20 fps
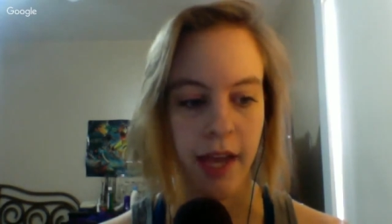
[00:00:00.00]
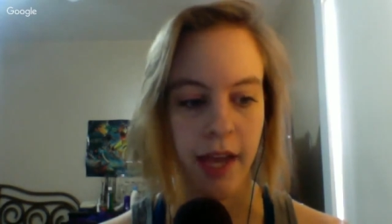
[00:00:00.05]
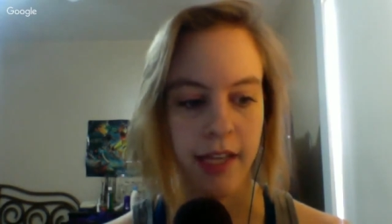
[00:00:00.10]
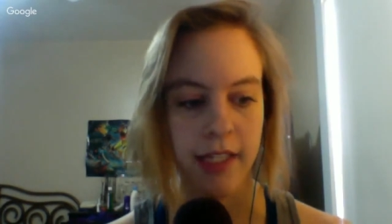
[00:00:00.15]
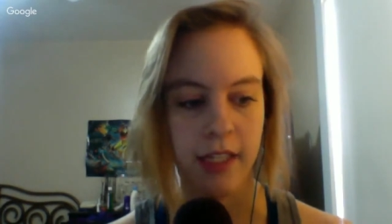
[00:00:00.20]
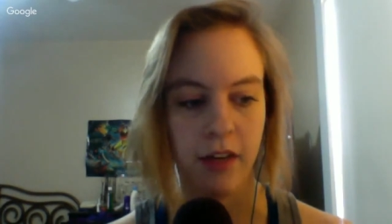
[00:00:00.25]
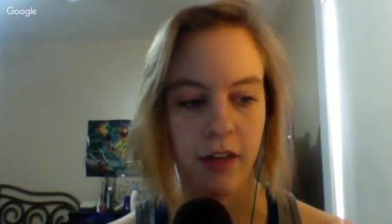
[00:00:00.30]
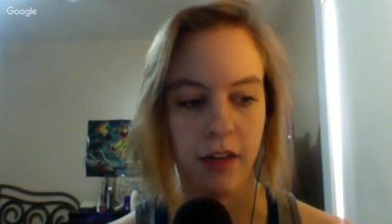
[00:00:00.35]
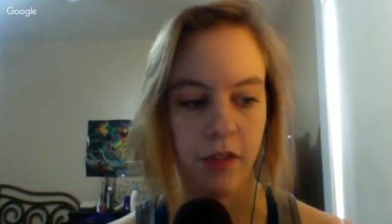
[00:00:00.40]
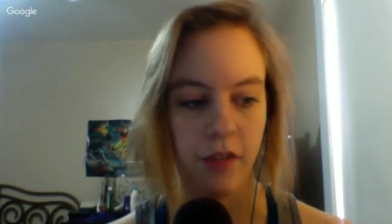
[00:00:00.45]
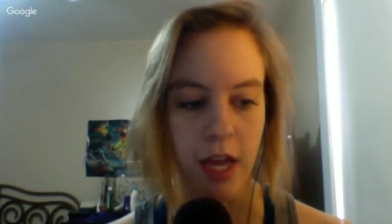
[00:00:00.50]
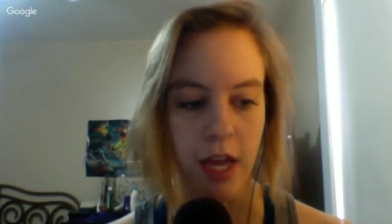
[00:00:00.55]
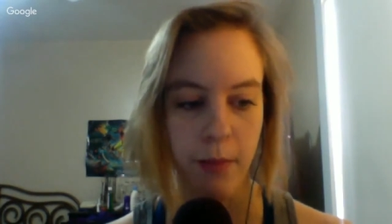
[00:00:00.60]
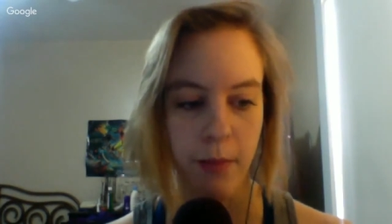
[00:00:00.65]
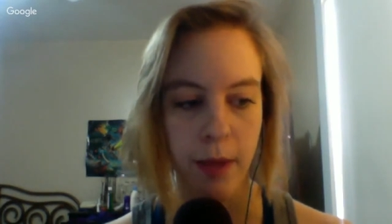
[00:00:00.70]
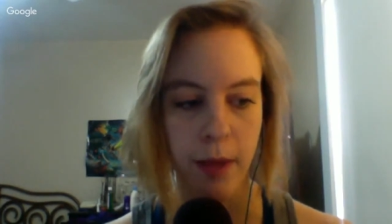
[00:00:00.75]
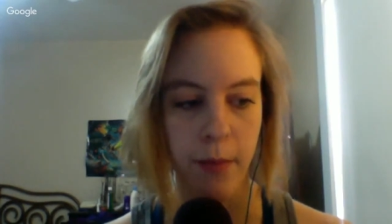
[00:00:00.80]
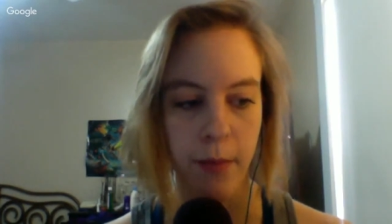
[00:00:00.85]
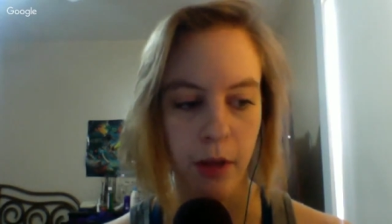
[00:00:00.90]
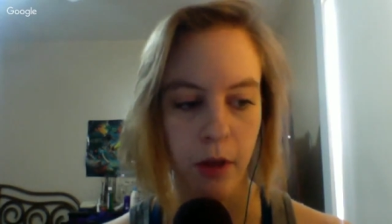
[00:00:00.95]
mix of
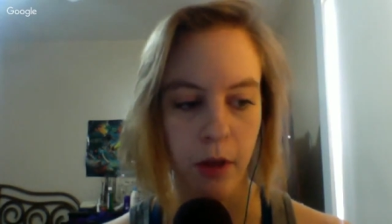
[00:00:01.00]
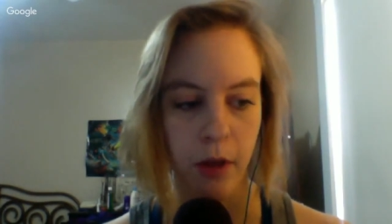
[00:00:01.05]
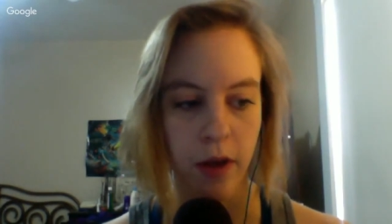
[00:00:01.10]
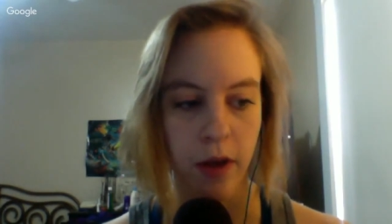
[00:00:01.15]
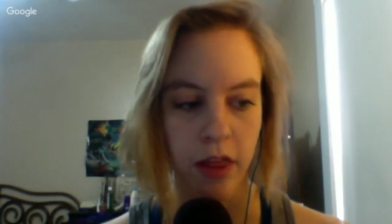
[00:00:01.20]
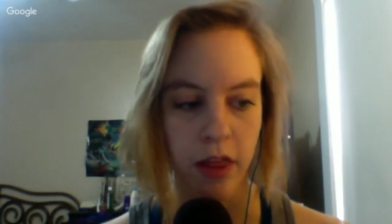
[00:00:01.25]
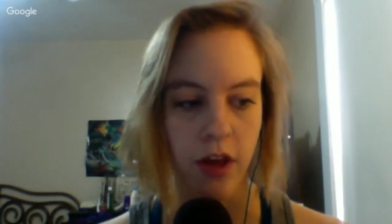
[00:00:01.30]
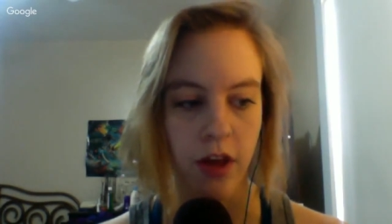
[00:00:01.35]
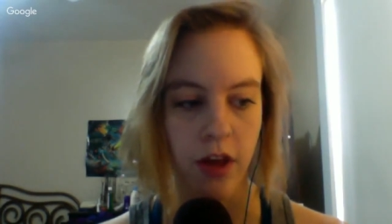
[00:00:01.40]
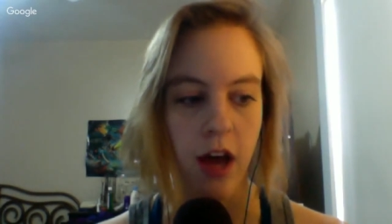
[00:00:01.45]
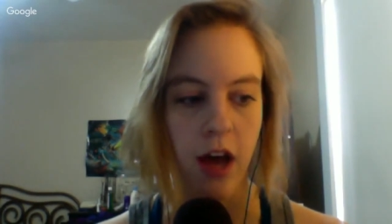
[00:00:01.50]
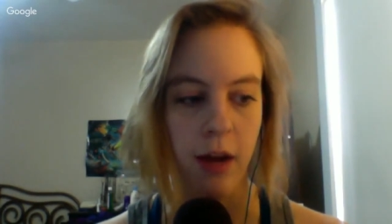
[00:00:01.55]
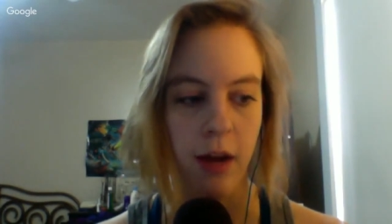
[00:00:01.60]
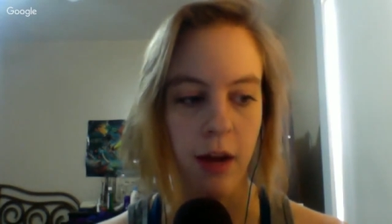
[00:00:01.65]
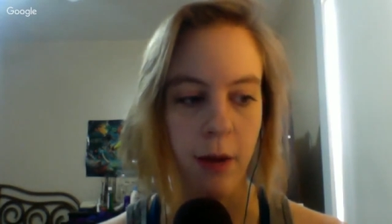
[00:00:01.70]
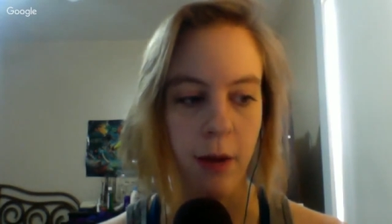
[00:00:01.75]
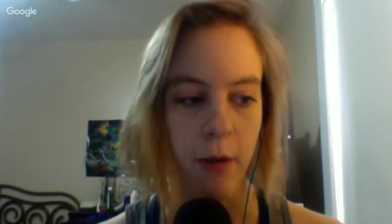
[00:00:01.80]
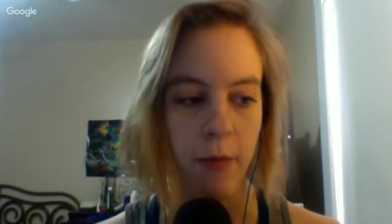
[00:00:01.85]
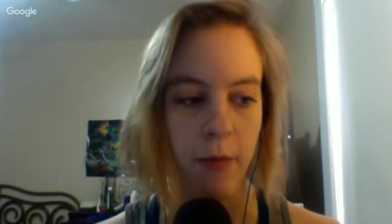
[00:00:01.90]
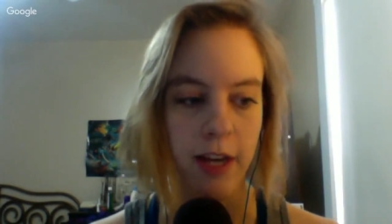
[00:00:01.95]
like people who had
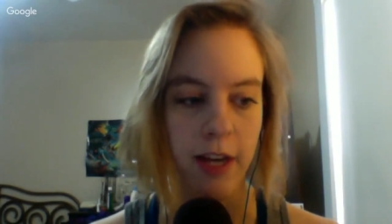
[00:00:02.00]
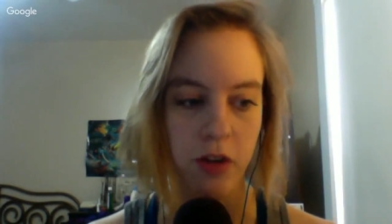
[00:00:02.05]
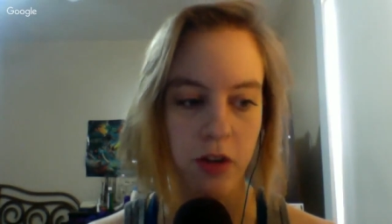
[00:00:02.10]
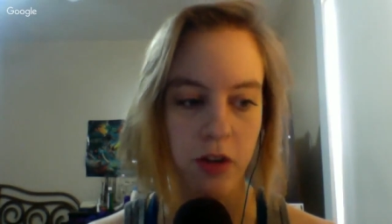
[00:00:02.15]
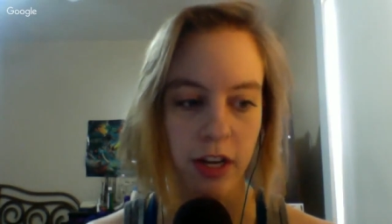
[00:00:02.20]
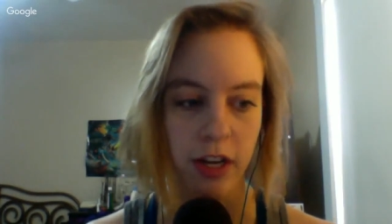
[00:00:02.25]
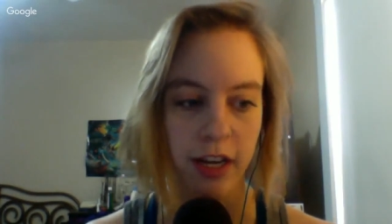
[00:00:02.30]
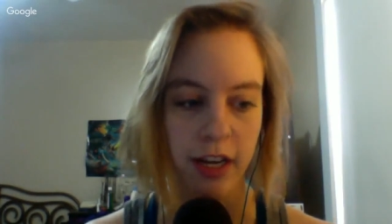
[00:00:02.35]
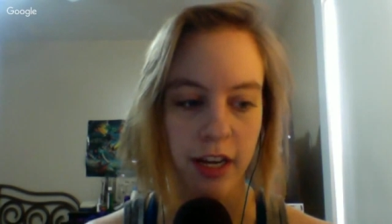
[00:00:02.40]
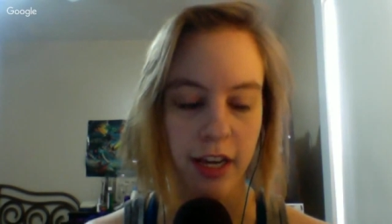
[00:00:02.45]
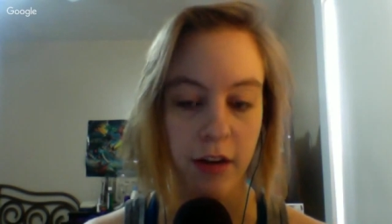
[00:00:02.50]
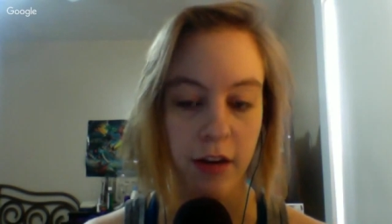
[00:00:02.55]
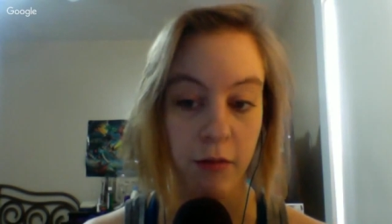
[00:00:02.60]
thought about Metroid